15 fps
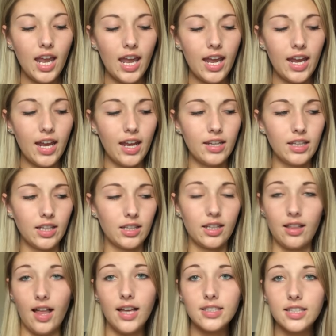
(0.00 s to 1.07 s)
and like the
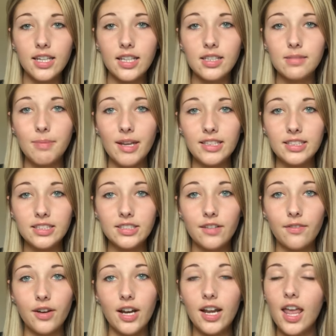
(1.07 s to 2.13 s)
closet space is
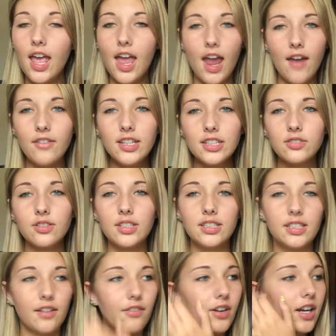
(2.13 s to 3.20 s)
different. Everything's really
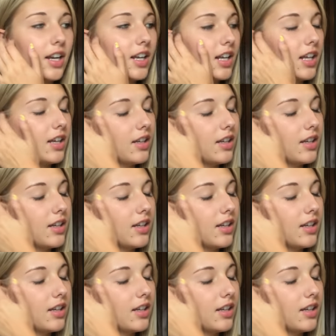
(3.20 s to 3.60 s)
different.